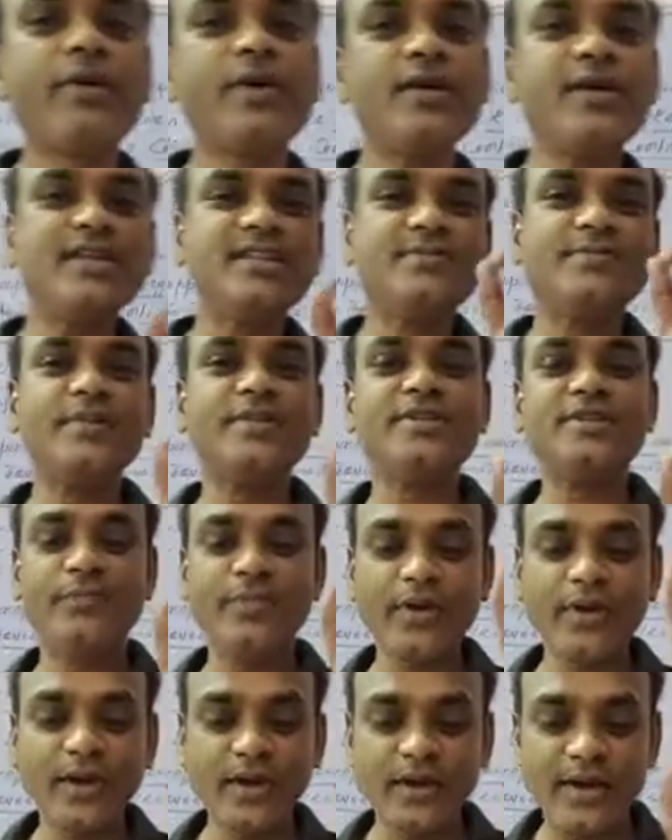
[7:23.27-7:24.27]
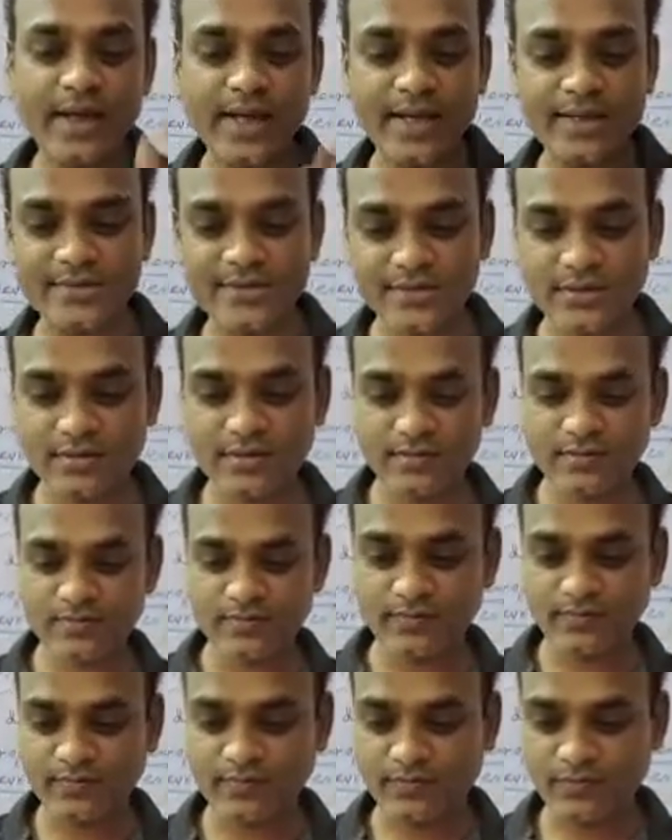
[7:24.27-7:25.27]
a specific task.
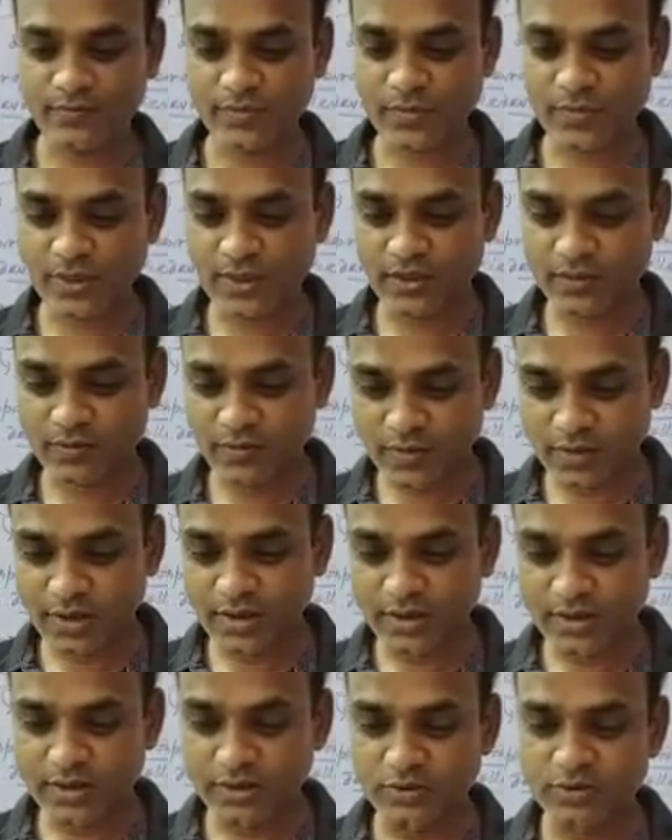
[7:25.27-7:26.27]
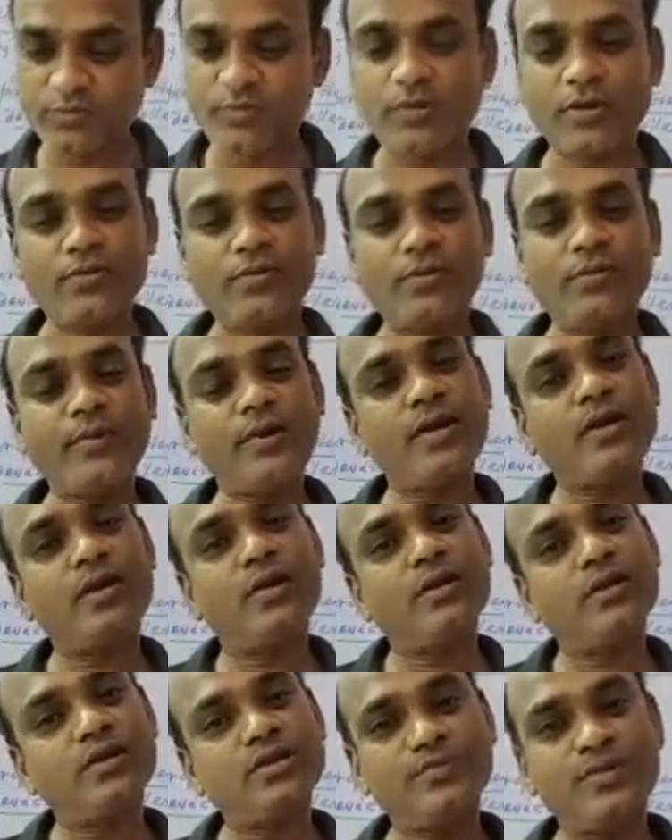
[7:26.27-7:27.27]
Okay, to perform a
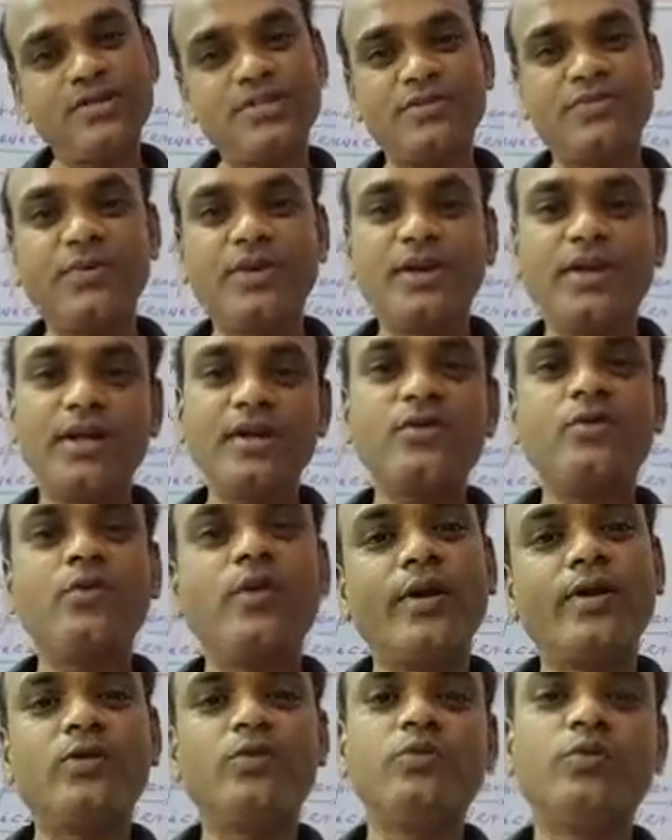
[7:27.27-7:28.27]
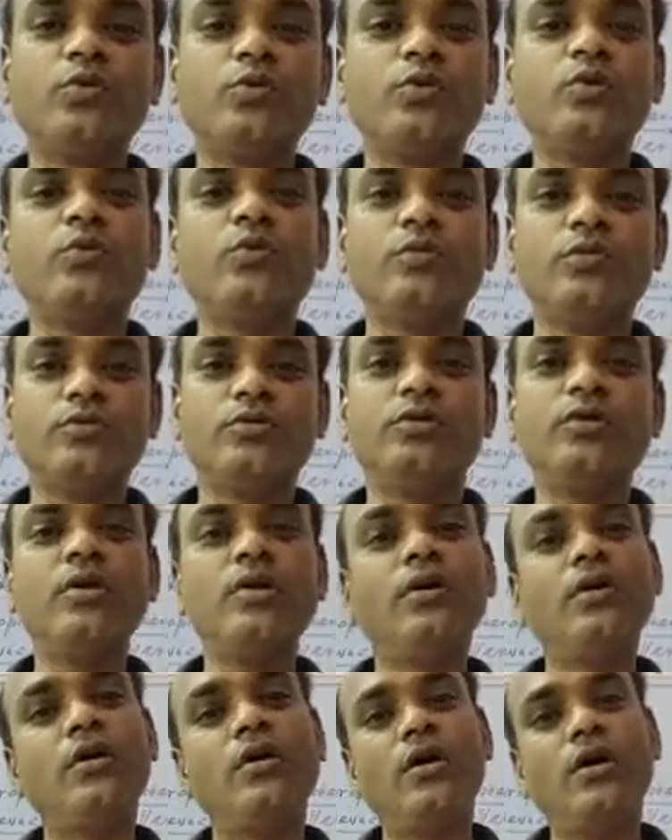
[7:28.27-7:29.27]
specific task, what to do with the
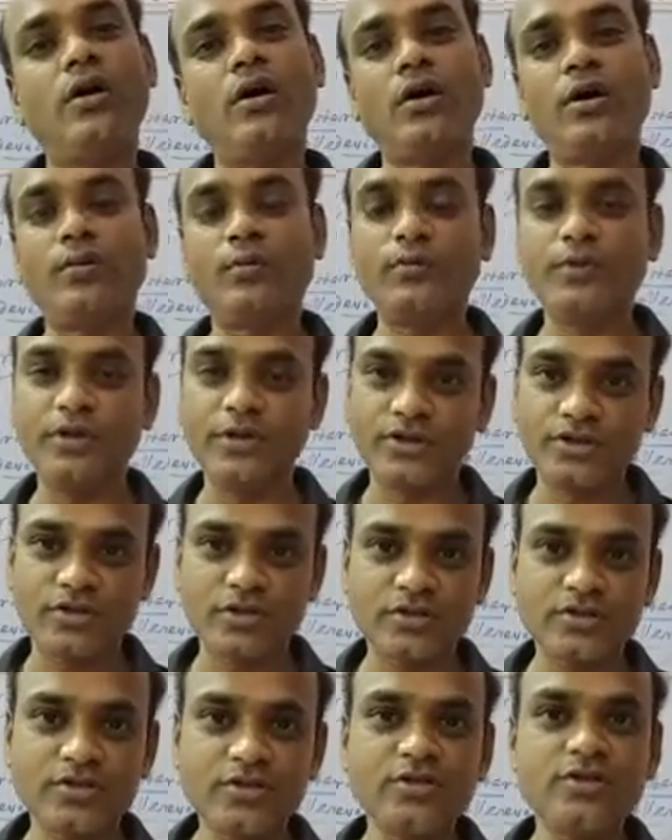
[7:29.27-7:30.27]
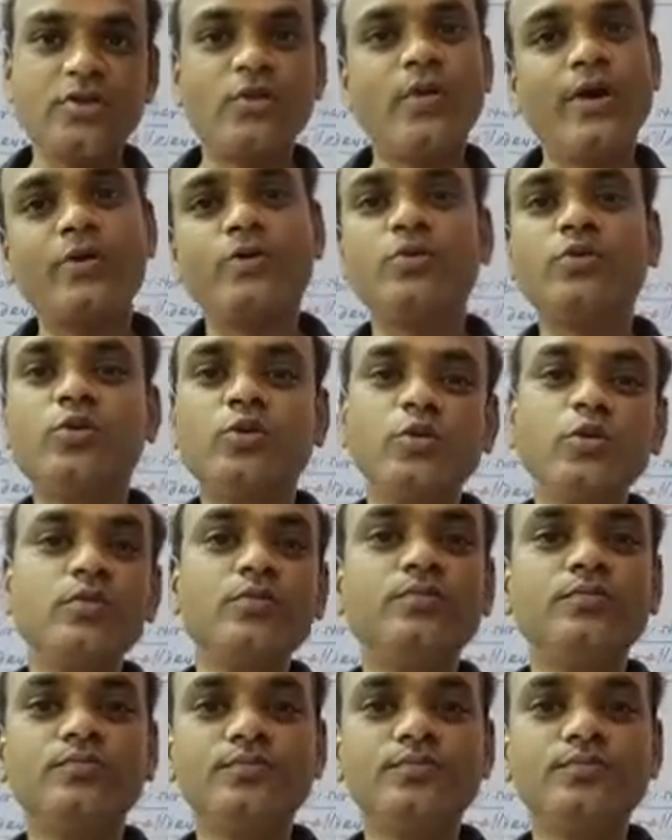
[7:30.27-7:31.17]
instructions or what to do,